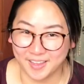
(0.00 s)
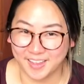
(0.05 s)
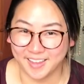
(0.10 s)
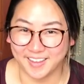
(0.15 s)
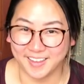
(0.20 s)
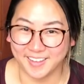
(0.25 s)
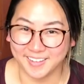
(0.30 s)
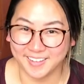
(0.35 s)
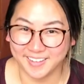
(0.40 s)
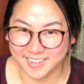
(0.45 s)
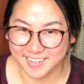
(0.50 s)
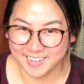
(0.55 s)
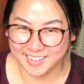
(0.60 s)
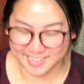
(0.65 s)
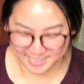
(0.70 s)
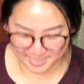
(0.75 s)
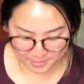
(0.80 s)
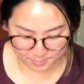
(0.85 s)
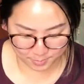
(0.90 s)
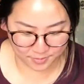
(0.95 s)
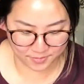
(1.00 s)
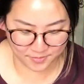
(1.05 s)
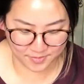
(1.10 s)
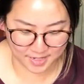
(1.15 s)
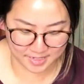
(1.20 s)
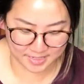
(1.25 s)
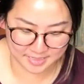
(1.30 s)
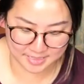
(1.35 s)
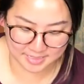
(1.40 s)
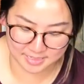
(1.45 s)
can to
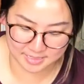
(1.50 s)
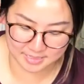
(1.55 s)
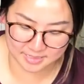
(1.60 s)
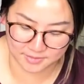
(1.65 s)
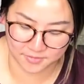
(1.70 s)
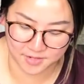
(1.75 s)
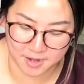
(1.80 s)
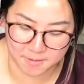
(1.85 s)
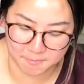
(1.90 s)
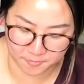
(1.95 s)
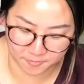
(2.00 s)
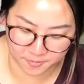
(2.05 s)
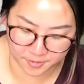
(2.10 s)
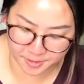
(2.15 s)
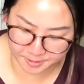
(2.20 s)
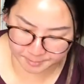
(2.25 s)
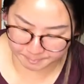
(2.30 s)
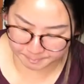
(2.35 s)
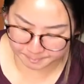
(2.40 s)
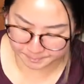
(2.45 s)
provide a sense of comfort.